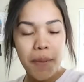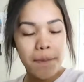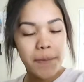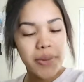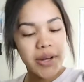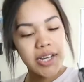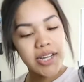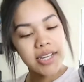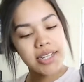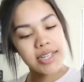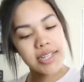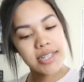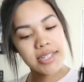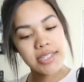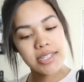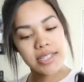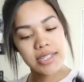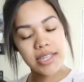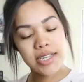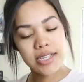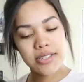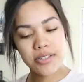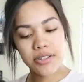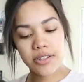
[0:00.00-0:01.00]
but
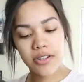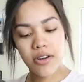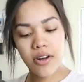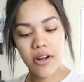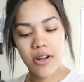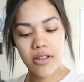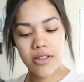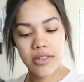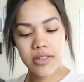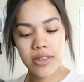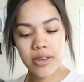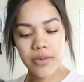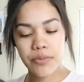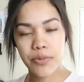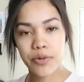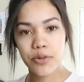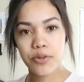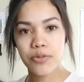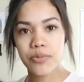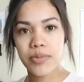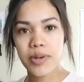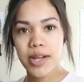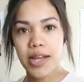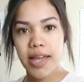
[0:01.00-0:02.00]
these are called the
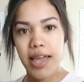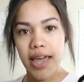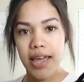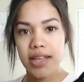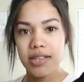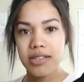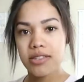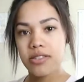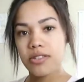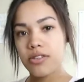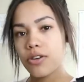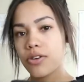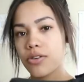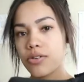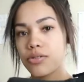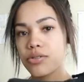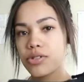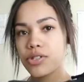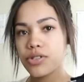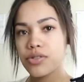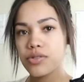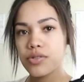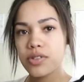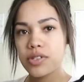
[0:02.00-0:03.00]
puma enzo
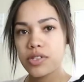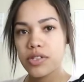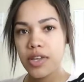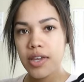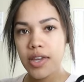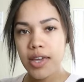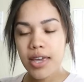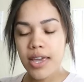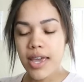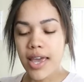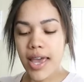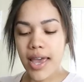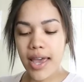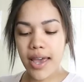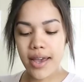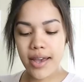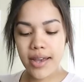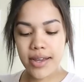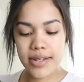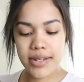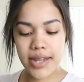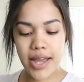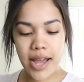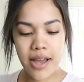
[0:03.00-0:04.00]
shoes
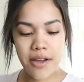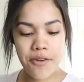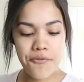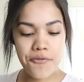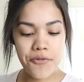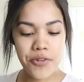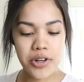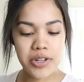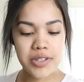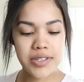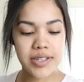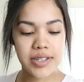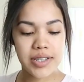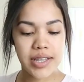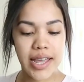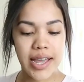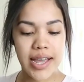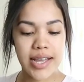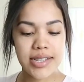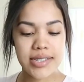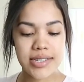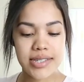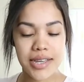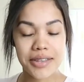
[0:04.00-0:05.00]
and at first
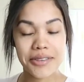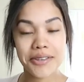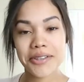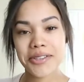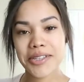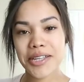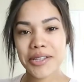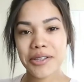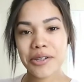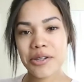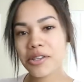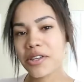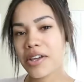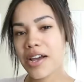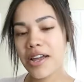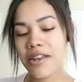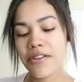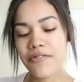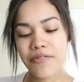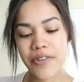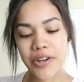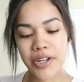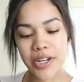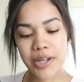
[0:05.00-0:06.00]
glance i thought they looked
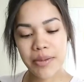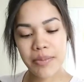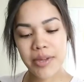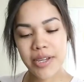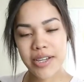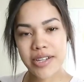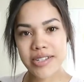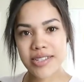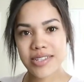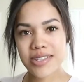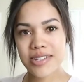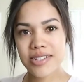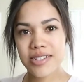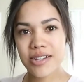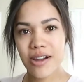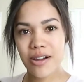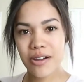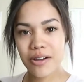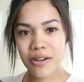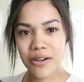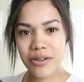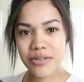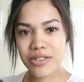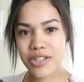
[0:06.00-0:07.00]
kind of funny because the
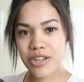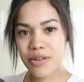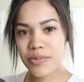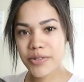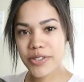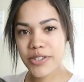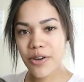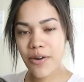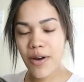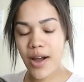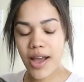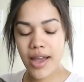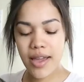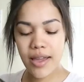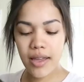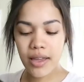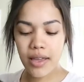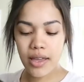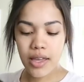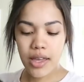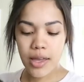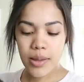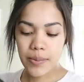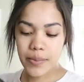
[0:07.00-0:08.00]
tongue goes up so high
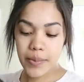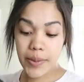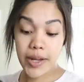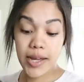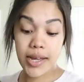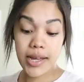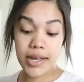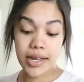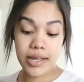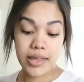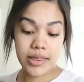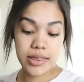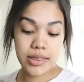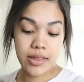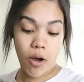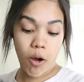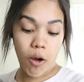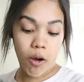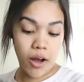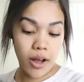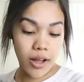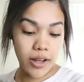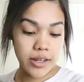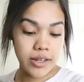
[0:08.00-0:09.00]
but
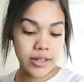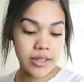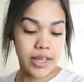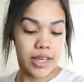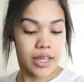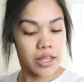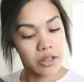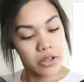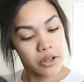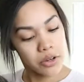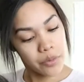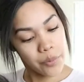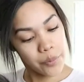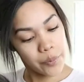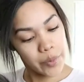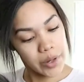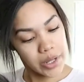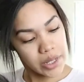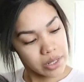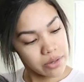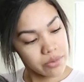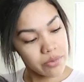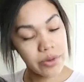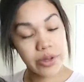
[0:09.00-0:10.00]
on they look
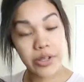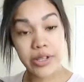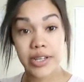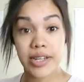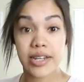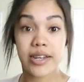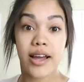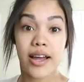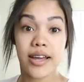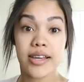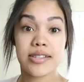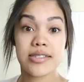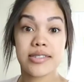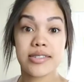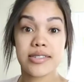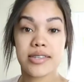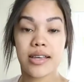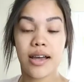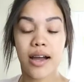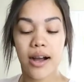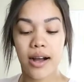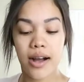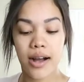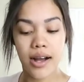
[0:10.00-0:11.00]
really really nice
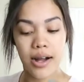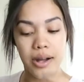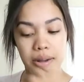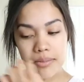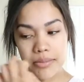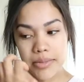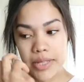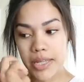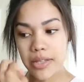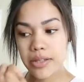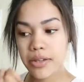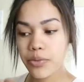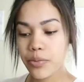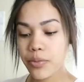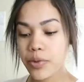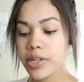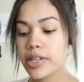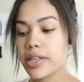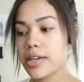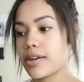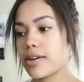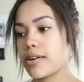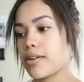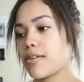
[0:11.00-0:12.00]
um, they look
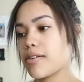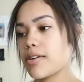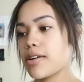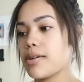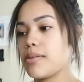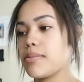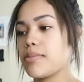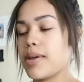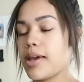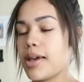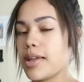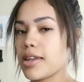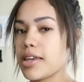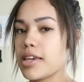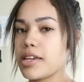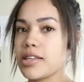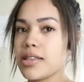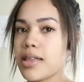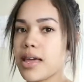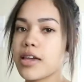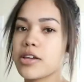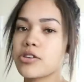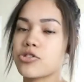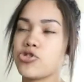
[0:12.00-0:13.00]
really good on him and he
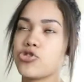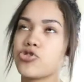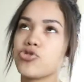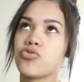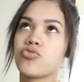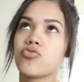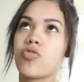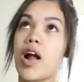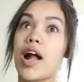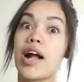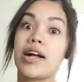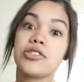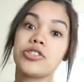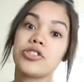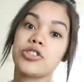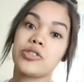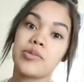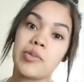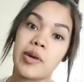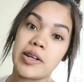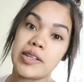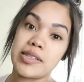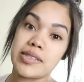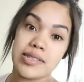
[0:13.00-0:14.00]
like trashed
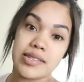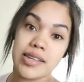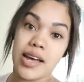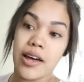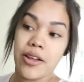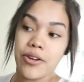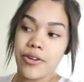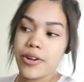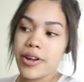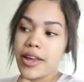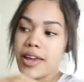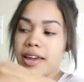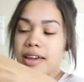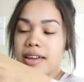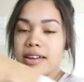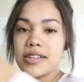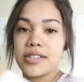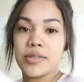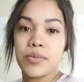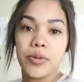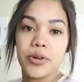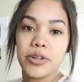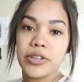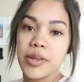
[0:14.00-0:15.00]
them on saturday at
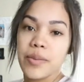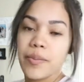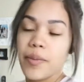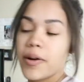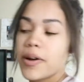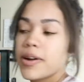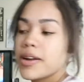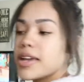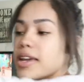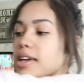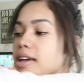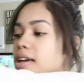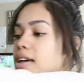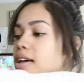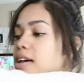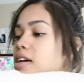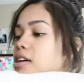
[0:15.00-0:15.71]
his birthday party